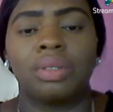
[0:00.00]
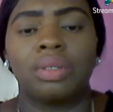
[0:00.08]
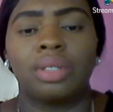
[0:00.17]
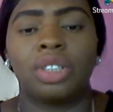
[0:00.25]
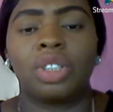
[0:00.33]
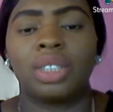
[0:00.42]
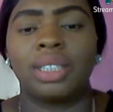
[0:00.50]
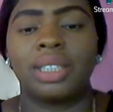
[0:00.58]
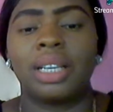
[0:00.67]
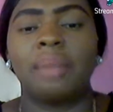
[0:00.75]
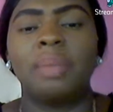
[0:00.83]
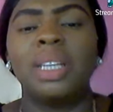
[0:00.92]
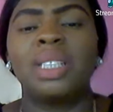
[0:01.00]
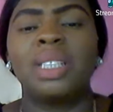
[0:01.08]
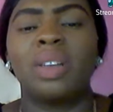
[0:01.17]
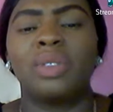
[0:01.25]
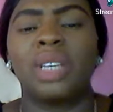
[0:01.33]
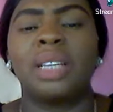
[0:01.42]
the
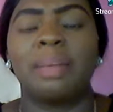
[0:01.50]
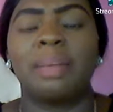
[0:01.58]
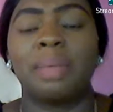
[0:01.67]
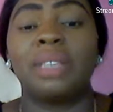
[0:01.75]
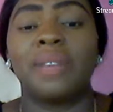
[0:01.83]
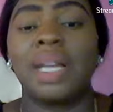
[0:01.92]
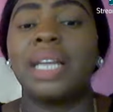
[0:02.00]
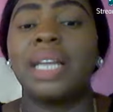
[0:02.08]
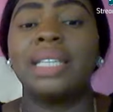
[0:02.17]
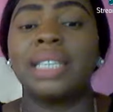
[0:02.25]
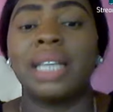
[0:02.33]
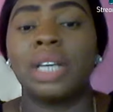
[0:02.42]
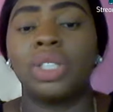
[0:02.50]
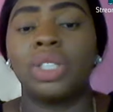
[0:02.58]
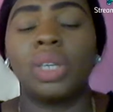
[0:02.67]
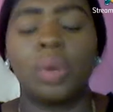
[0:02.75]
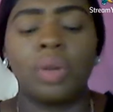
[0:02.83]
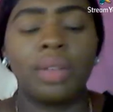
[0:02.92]
sustainability of gender-based violence in
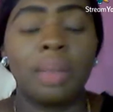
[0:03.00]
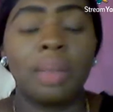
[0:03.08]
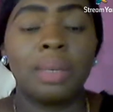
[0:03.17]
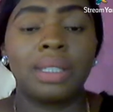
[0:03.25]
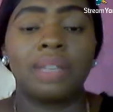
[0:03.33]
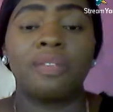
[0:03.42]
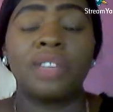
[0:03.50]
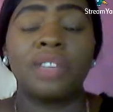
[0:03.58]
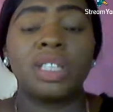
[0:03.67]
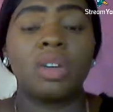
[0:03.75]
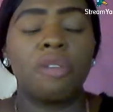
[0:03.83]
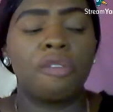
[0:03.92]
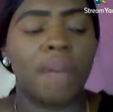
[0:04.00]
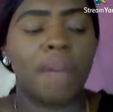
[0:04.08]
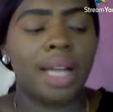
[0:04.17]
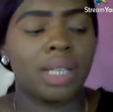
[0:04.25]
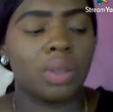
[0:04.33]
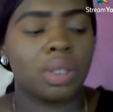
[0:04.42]
Nigeria. One of them is physical
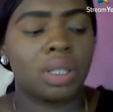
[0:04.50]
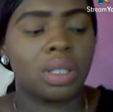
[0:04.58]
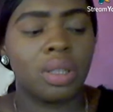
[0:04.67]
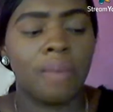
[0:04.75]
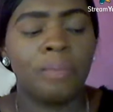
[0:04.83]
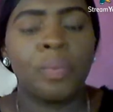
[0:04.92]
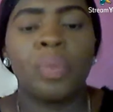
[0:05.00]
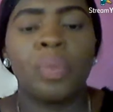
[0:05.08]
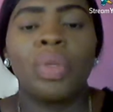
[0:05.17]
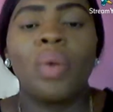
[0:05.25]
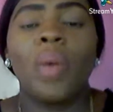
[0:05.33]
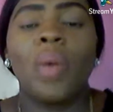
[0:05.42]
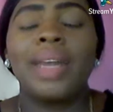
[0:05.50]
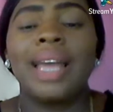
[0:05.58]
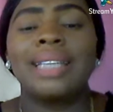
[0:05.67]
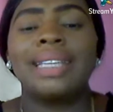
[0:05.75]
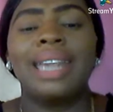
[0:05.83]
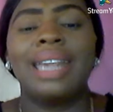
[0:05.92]
factors, where
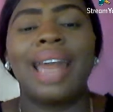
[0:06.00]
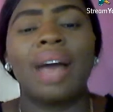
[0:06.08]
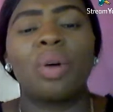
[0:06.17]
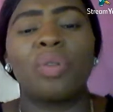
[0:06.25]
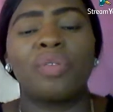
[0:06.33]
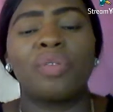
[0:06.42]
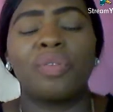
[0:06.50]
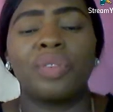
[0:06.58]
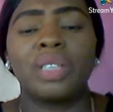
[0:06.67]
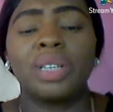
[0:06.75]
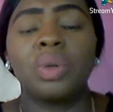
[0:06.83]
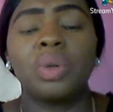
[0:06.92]
there is lack of physical